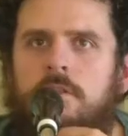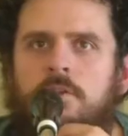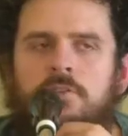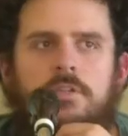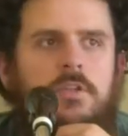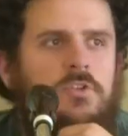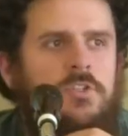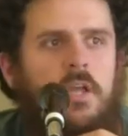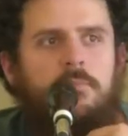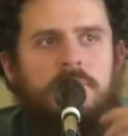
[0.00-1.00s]
there's there's
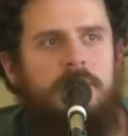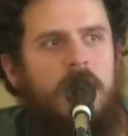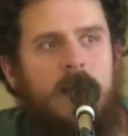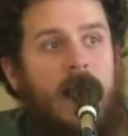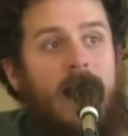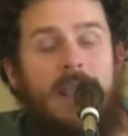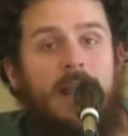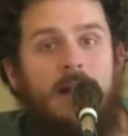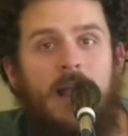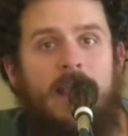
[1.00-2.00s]
some study. I
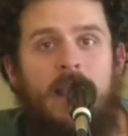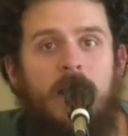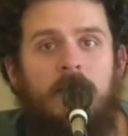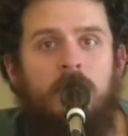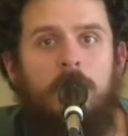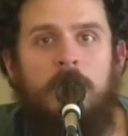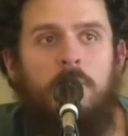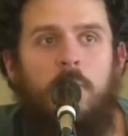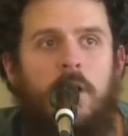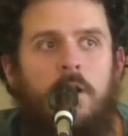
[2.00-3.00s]
can't I can't ever mm.
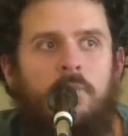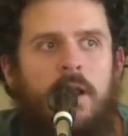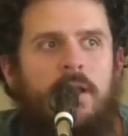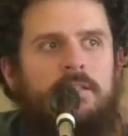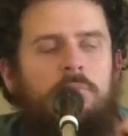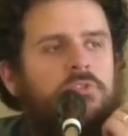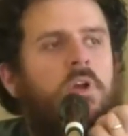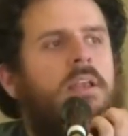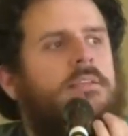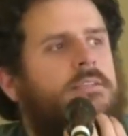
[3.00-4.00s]
remember where I read it because I was
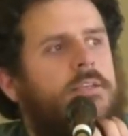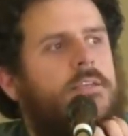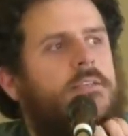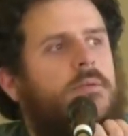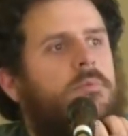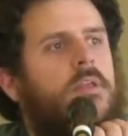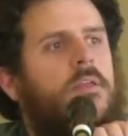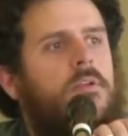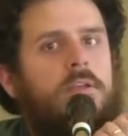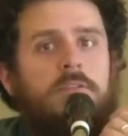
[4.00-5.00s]
trying to send it to someone the
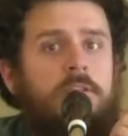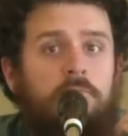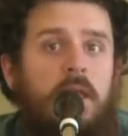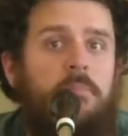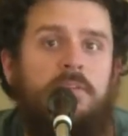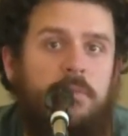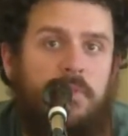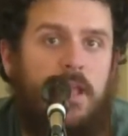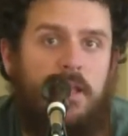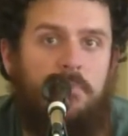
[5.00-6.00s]
other day. So this may be
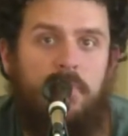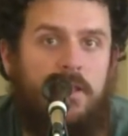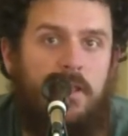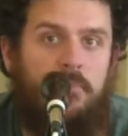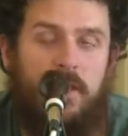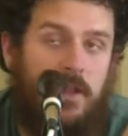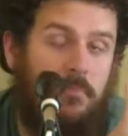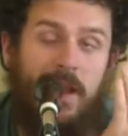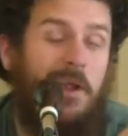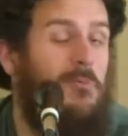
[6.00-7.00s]
something I completely made
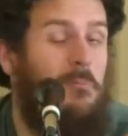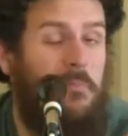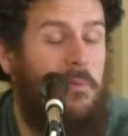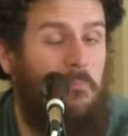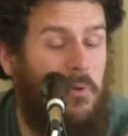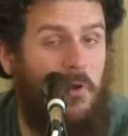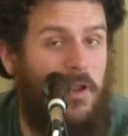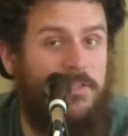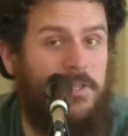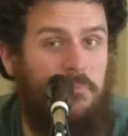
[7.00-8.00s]
up, but I remember
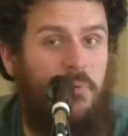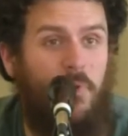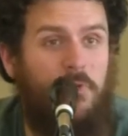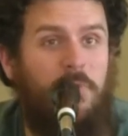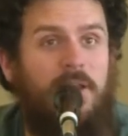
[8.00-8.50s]
at some point